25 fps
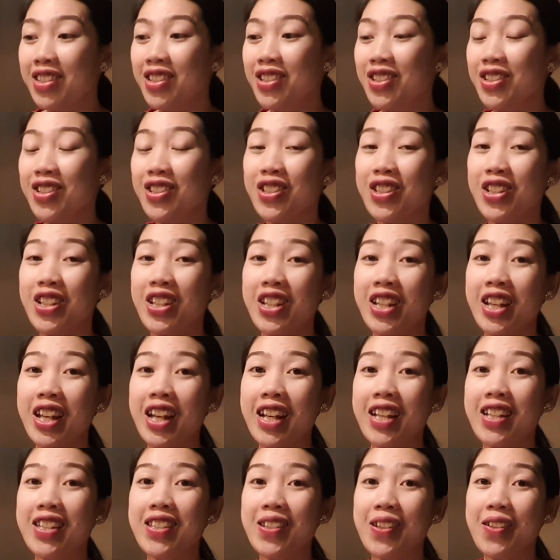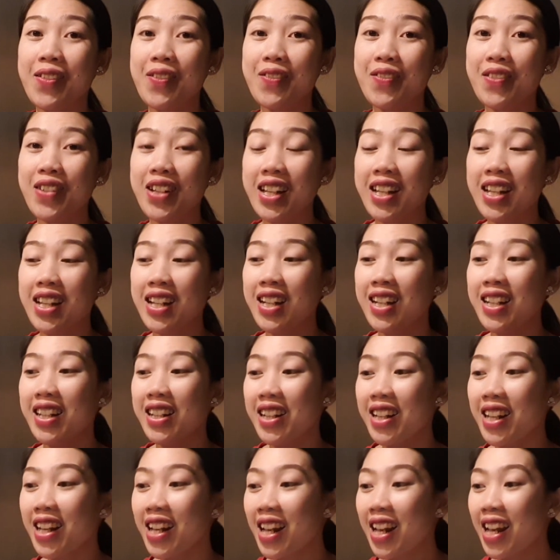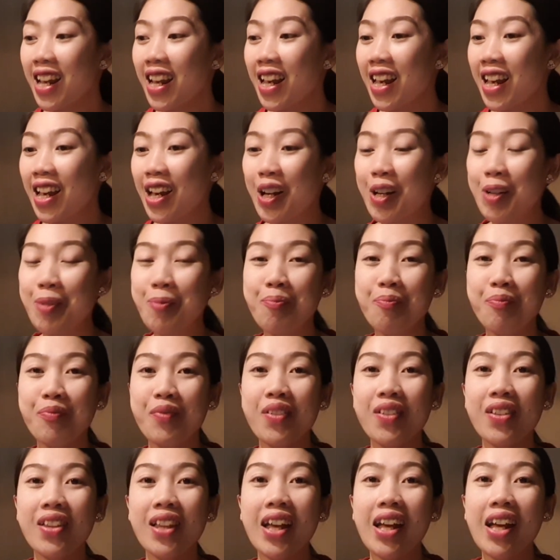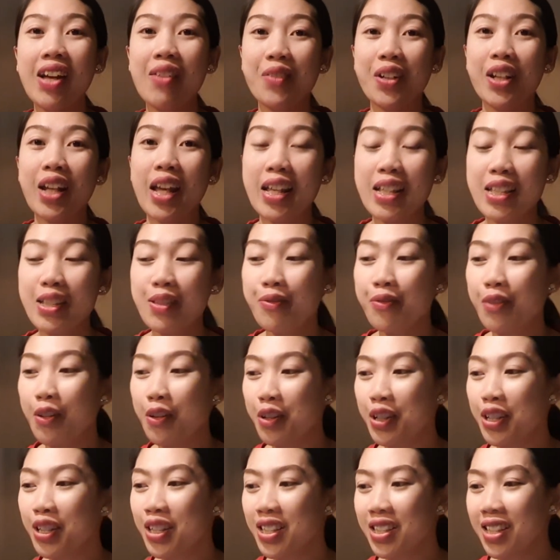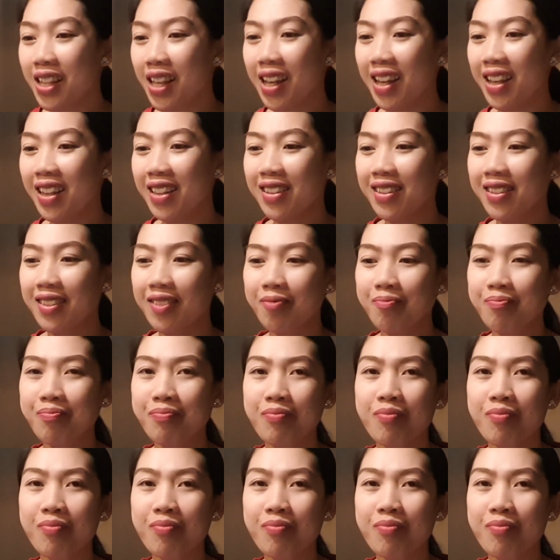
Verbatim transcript: She has really um, have a nice voice, and